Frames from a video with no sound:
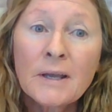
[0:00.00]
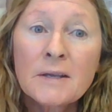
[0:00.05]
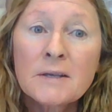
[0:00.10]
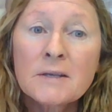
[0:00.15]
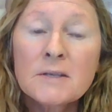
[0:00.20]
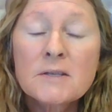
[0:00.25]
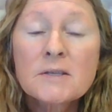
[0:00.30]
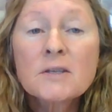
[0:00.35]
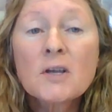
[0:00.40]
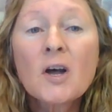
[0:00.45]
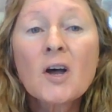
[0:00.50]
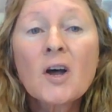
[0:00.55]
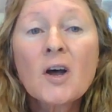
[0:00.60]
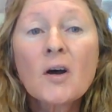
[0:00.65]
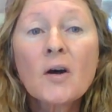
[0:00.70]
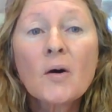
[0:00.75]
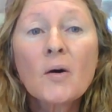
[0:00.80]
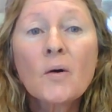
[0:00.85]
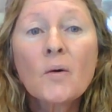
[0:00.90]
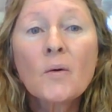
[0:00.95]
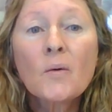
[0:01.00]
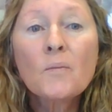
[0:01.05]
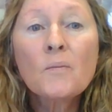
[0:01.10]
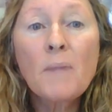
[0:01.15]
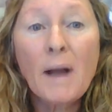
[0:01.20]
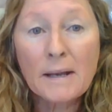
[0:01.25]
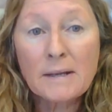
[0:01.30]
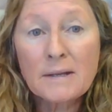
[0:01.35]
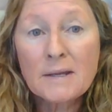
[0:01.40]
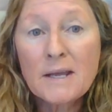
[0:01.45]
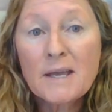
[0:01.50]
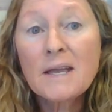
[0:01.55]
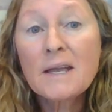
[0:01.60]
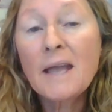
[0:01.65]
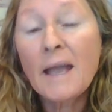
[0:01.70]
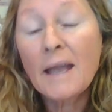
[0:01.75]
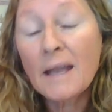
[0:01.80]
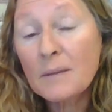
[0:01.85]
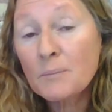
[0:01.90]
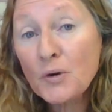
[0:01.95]
So
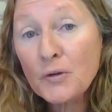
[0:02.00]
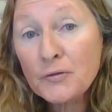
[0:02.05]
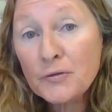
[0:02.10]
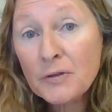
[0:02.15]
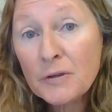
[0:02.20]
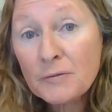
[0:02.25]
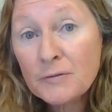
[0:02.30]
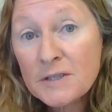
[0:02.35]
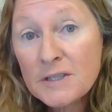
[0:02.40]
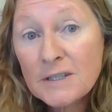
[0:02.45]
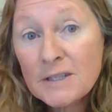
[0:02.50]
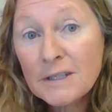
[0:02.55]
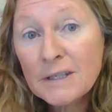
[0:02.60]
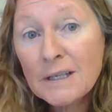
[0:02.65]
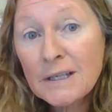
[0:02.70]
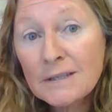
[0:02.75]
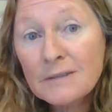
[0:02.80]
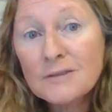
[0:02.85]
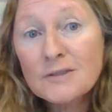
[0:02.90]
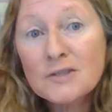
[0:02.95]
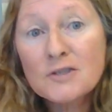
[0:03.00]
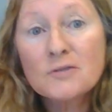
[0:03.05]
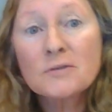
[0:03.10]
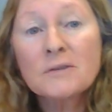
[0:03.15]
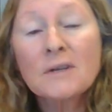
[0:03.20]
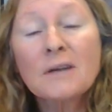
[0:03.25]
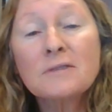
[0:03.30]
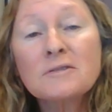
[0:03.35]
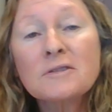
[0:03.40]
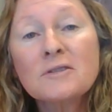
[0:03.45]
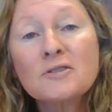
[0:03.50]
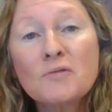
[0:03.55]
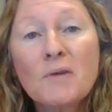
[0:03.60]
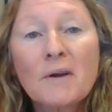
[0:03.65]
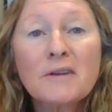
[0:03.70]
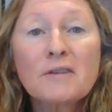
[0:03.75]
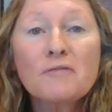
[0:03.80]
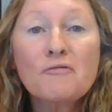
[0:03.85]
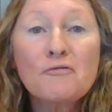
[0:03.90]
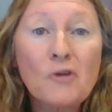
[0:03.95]
Monday, April 15th,
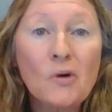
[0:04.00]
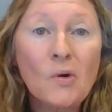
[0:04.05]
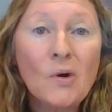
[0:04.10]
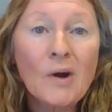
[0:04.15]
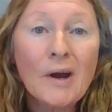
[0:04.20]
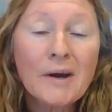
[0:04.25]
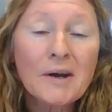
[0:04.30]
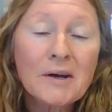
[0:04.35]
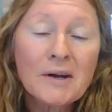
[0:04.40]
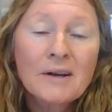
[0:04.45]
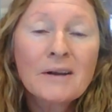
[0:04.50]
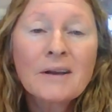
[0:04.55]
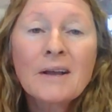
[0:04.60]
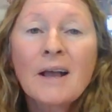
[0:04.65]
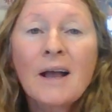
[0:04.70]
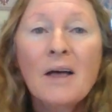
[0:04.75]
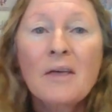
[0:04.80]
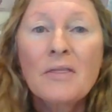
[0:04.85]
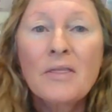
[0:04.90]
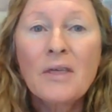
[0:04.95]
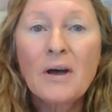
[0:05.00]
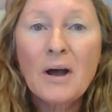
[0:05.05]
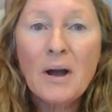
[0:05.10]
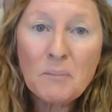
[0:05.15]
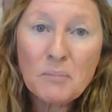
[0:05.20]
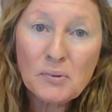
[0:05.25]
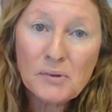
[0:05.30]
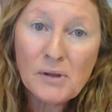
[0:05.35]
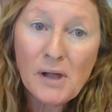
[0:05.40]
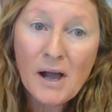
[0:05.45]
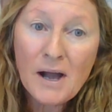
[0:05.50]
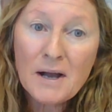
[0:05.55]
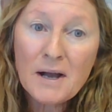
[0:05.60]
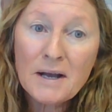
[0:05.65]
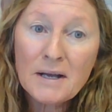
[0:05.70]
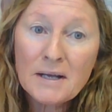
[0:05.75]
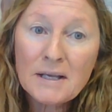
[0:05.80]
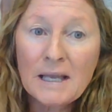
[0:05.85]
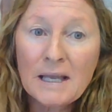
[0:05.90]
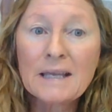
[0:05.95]
2024, the
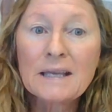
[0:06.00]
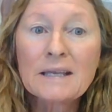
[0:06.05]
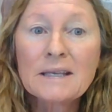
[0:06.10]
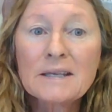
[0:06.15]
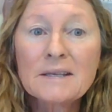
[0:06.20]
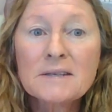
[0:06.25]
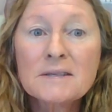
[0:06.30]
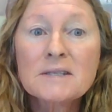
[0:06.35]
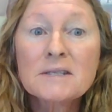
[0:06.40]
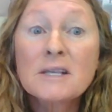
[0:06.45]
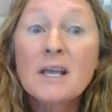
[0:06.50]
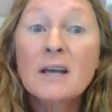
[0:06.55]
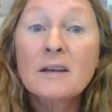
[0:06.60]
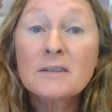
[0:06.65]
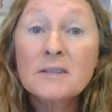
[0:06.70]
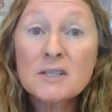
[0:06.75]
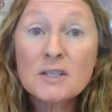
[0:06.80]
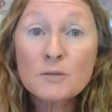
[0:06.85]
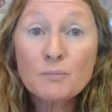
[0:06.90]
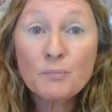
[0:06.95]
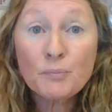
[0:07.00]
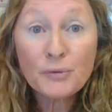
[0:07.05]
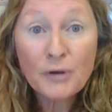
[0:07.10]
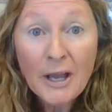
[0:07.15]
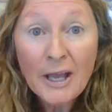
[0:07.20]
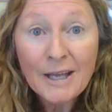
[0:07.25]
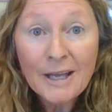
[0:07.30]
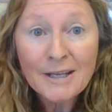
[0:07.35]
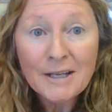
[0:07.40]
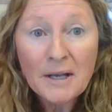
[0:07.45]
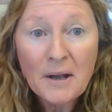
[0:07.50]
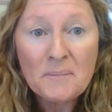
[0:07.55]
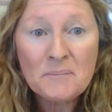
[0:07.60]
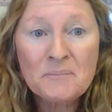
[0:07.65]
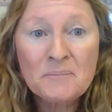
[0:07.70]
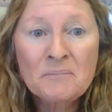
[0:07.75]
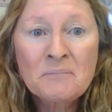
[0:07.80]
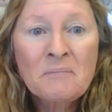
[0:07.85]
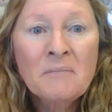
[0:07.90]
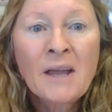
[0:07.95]
blog is spring.
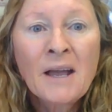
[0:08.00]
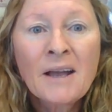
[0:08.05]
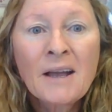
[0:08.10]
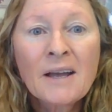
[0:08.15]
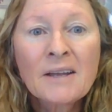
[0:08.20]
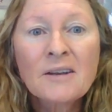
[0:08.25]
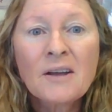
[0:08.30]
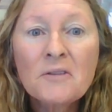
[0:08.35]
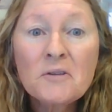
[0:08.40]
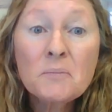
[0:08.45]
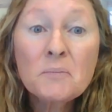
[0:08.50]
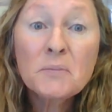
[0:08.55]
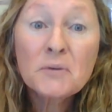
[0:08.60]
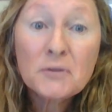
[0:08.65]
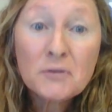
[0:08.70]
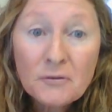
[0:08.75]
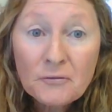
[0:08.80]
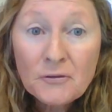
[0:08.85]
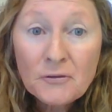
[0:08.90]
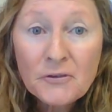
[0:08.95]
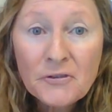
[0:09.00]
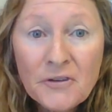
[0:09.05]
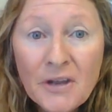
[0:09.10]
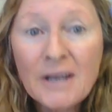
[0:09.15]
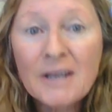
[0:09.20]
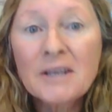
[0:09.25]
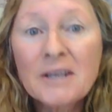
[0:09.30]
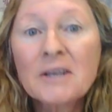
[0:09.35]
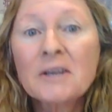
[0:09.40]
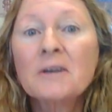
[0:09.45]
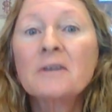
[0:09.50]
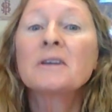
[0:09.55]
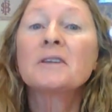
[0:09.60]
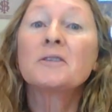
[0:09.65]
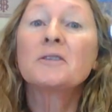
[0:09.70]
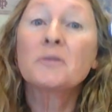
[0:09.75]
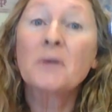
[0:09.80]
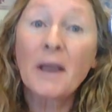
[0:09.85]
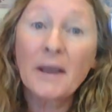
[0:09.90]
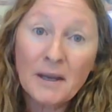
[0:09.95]
Another beautiful day here in
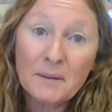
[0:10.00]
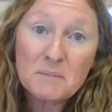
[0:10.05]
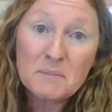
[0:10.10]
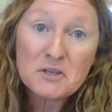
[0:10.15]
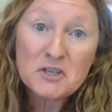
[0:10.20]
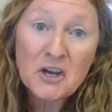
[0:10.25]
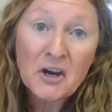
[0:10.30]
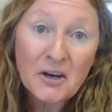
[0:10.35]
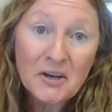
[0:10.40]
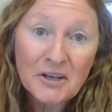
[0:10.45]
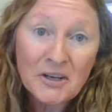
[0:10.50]
New Hampshire.